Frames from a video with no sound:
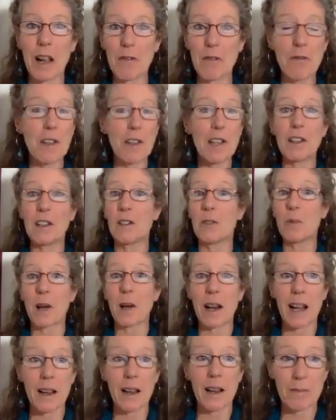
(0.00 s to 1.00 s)
feel,
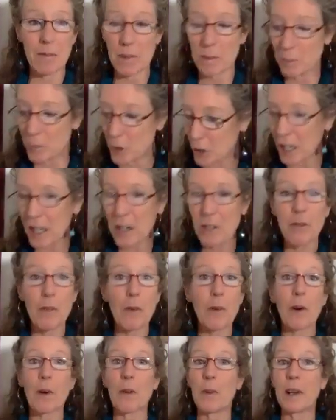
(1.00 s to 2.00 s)
what I'm looking
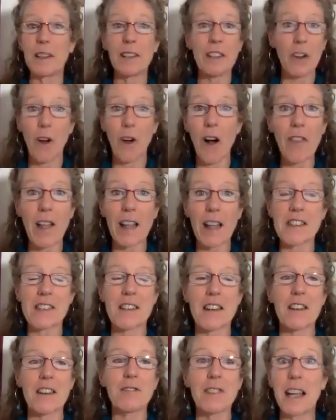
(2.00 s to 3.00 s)
for, all that
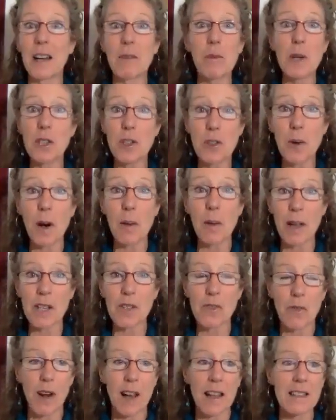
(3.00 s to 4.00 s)
stuff, like we do our
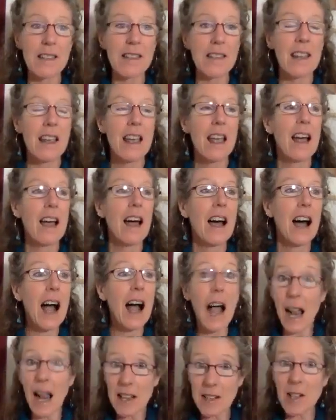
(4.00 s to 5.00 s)
best friends.
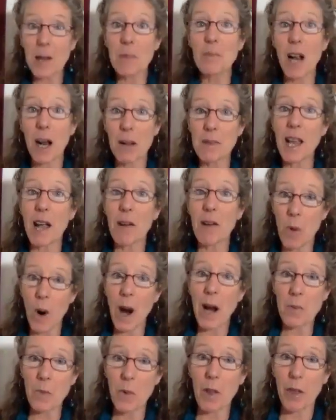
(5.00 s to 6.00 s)
I sometimes have
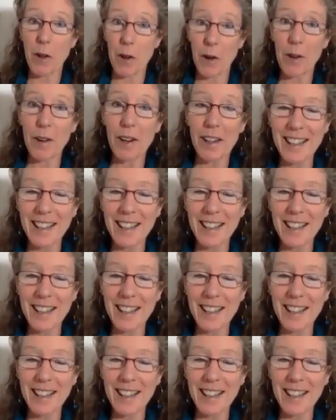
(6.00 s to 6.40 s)
wine with her.